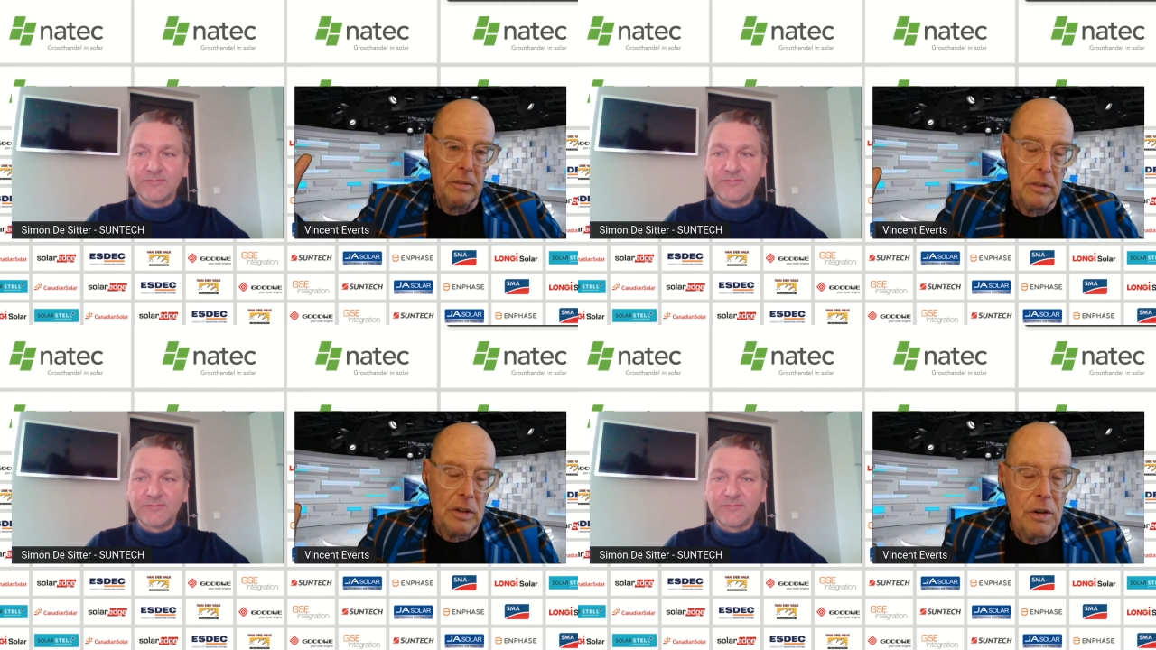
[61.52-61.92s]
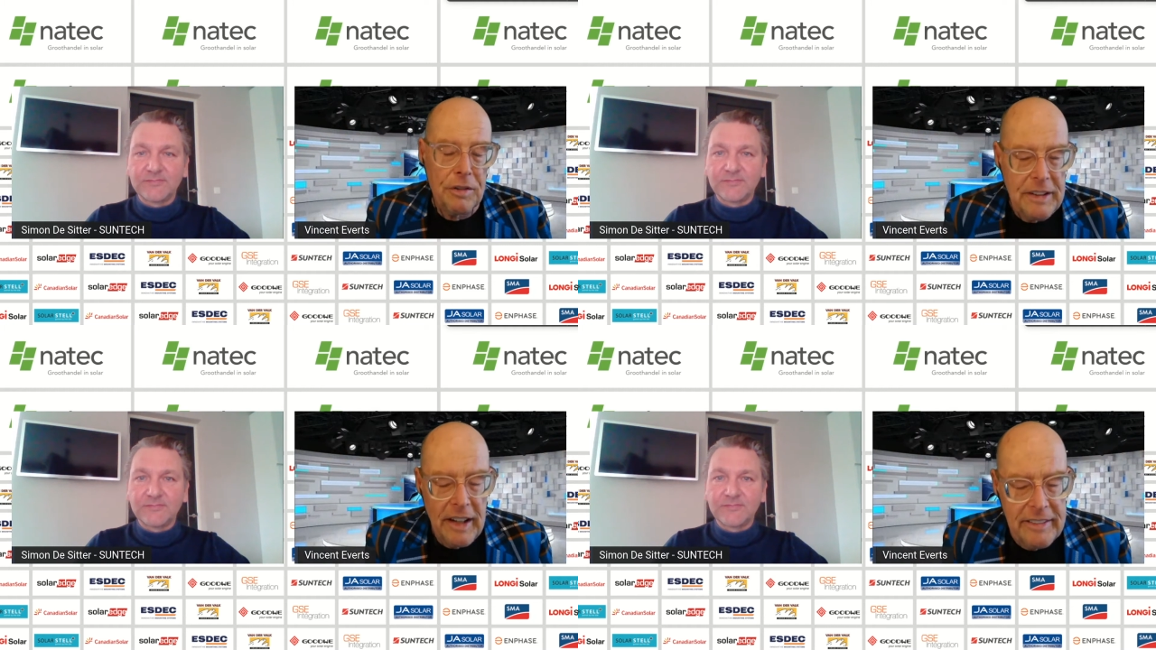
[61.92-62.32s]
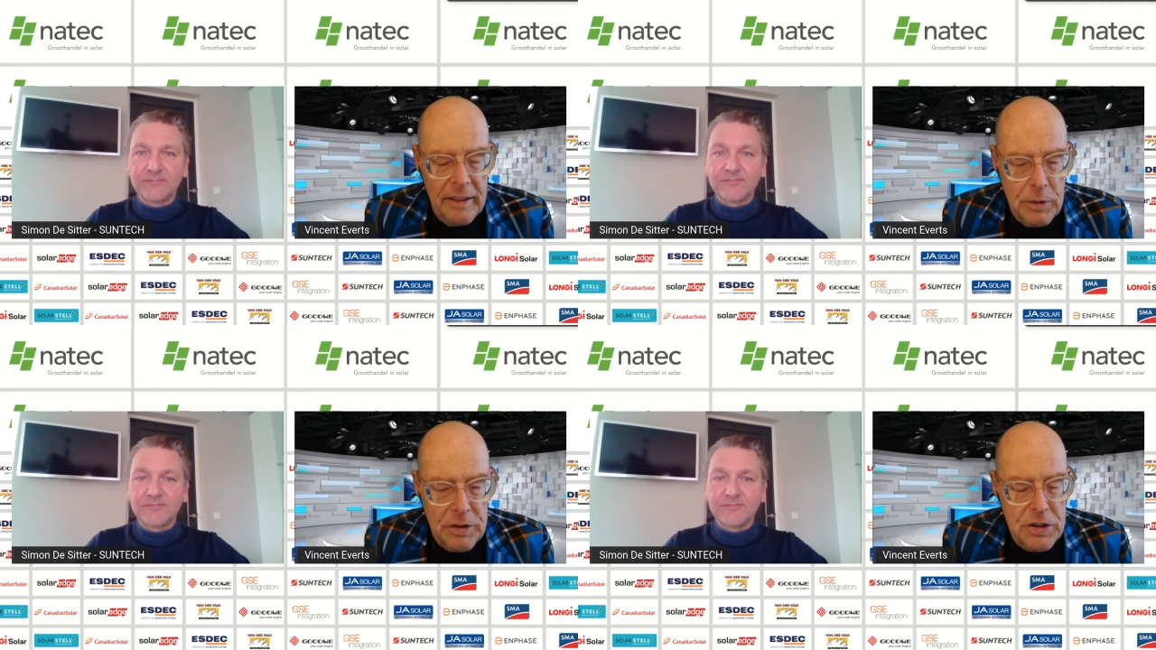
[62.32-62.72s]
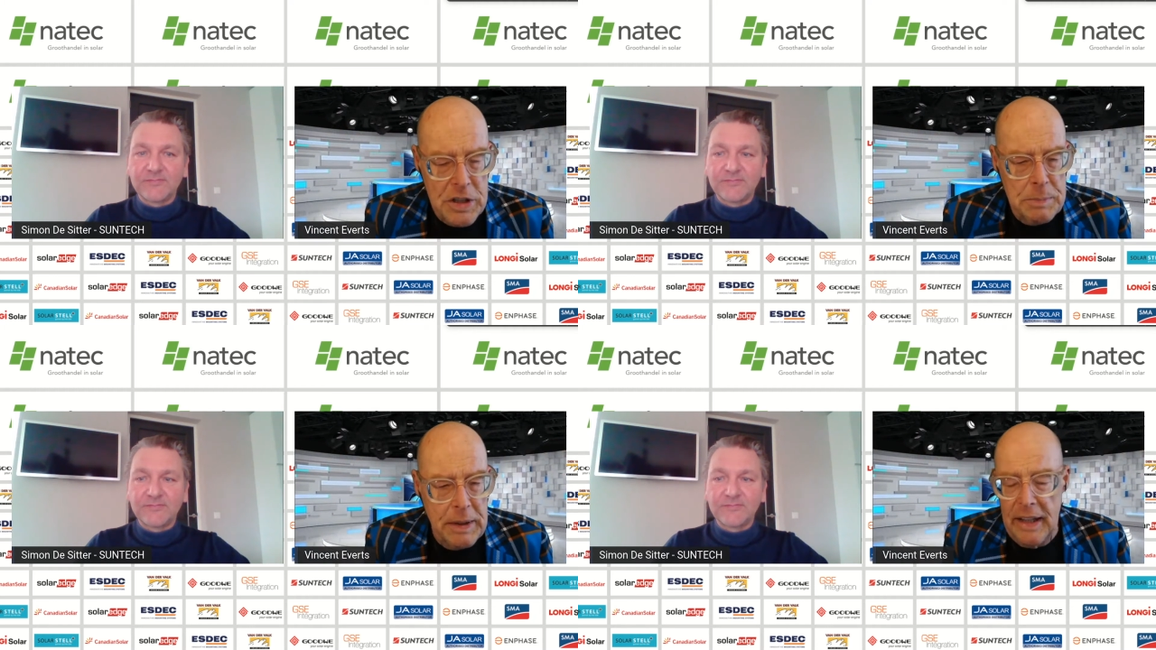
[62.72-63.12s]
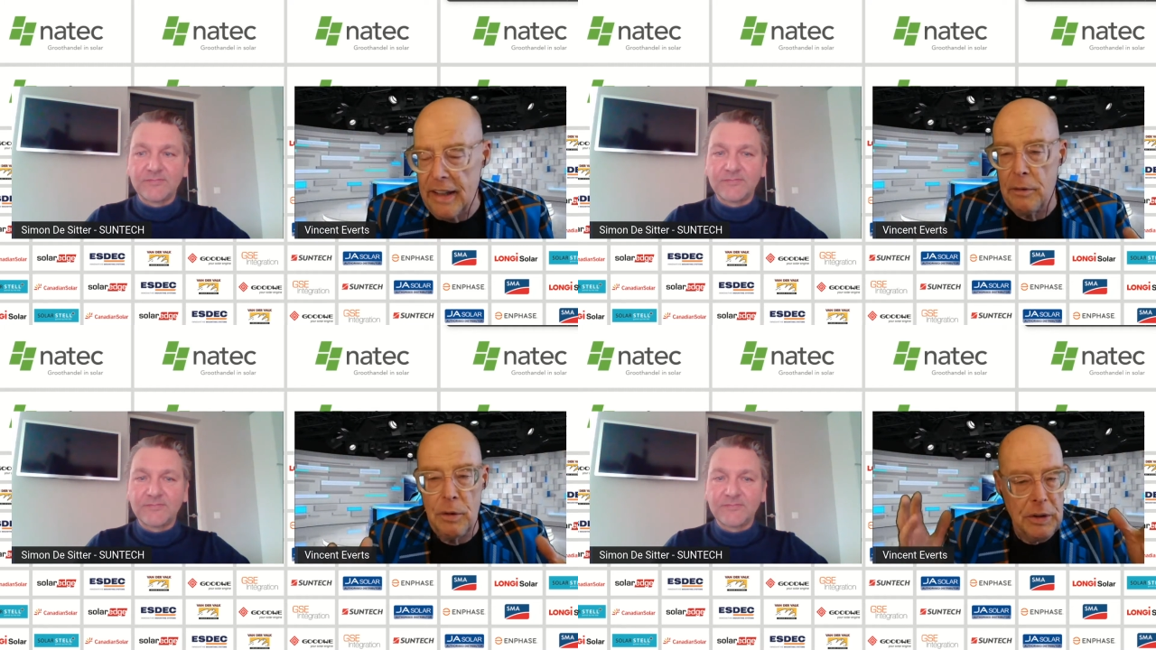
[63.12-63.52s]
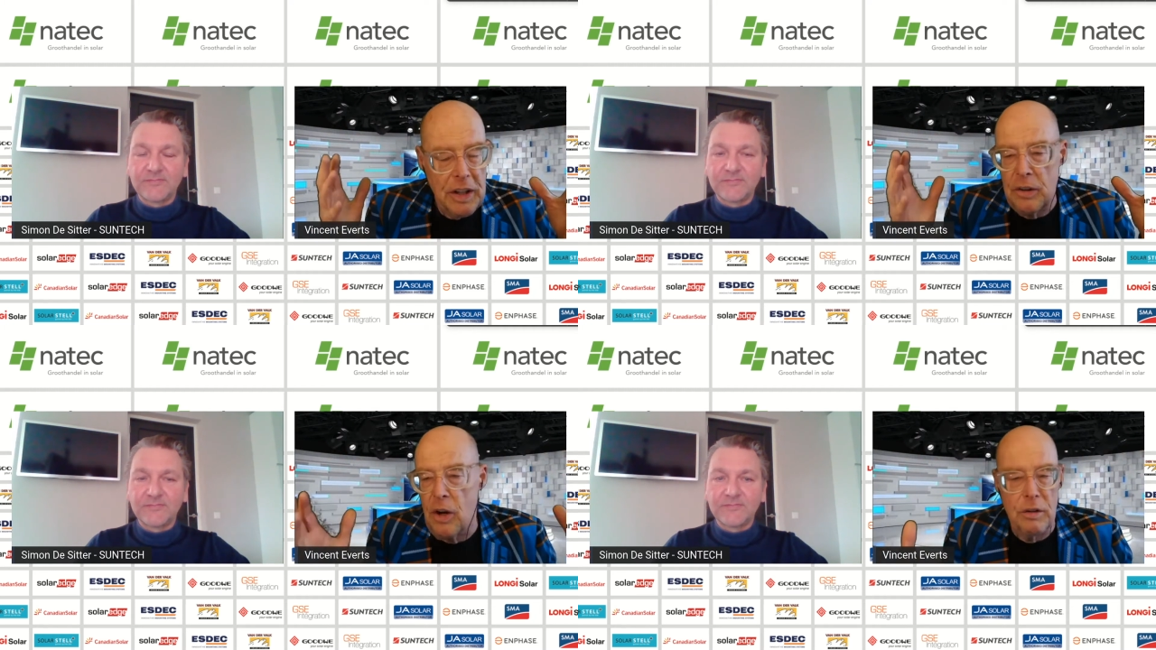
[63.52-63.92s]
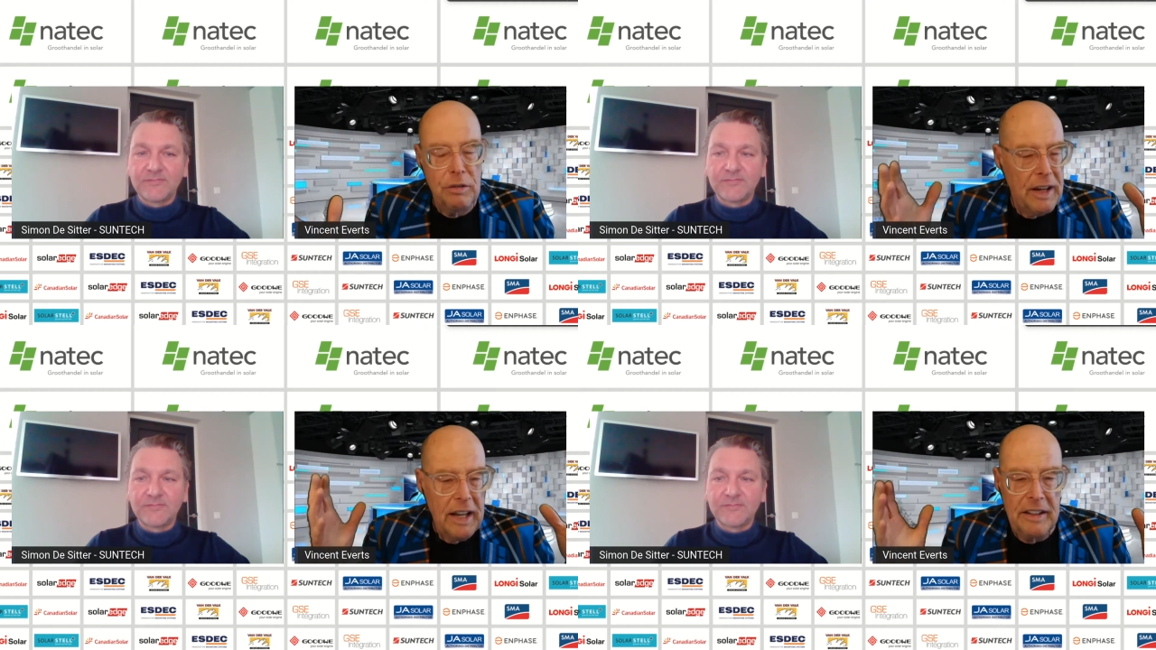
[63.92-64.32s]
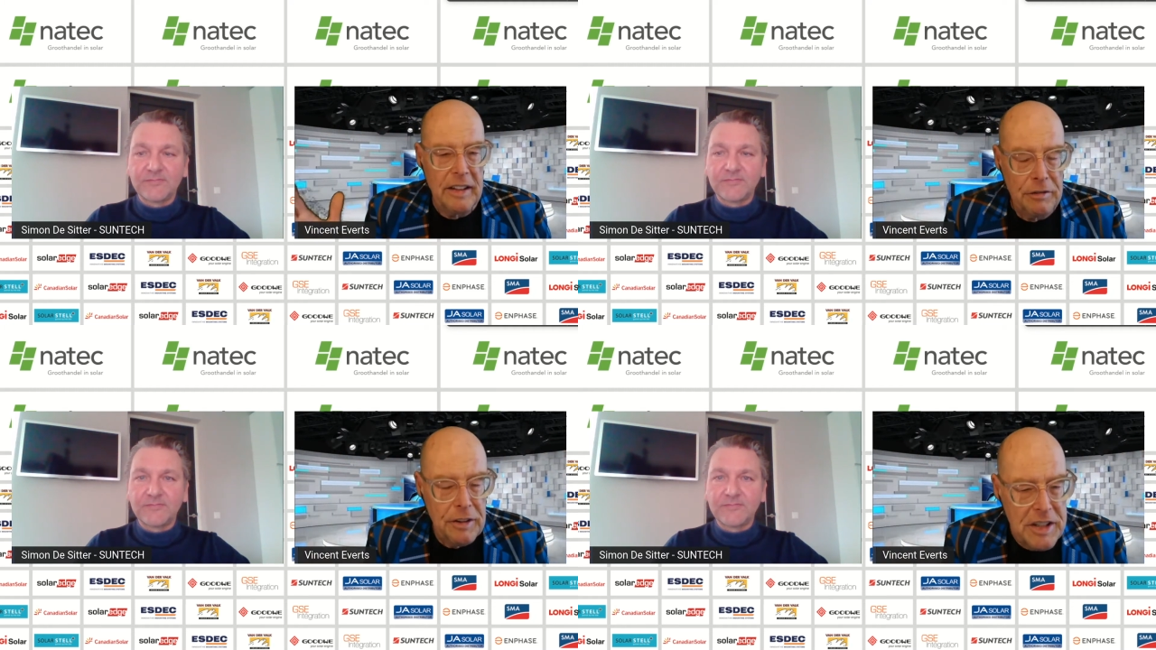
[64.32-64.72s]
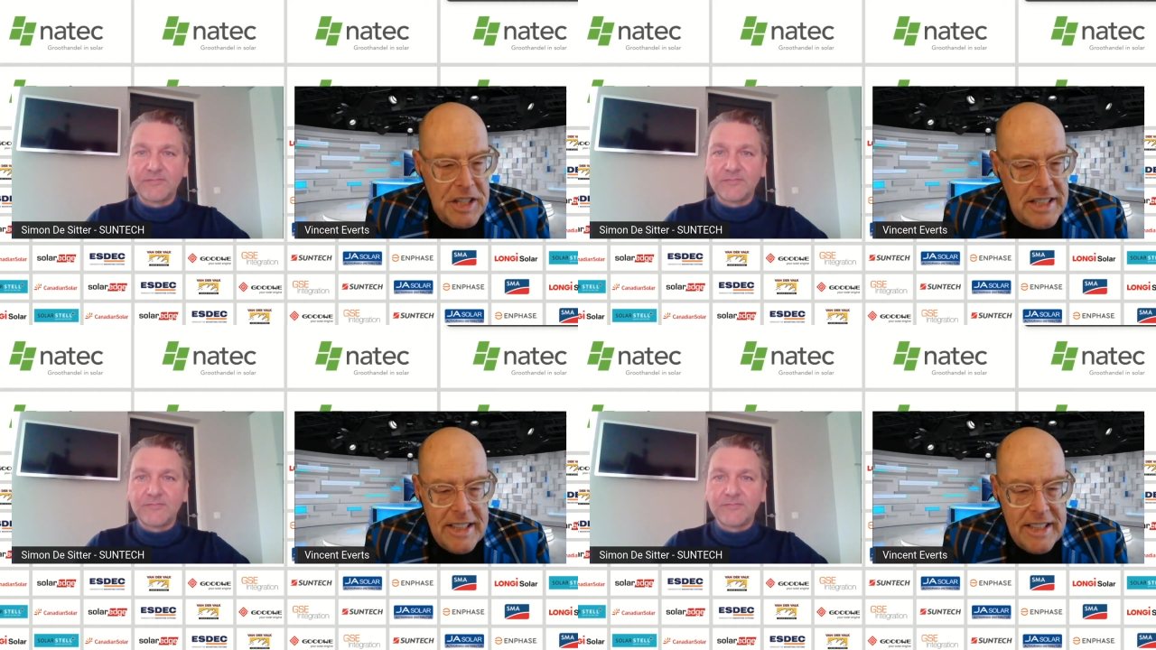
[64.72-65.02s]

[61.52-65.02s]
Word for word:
Speaker 1: COVID nineteen was just beginning. We didn't know if we had enough logistics.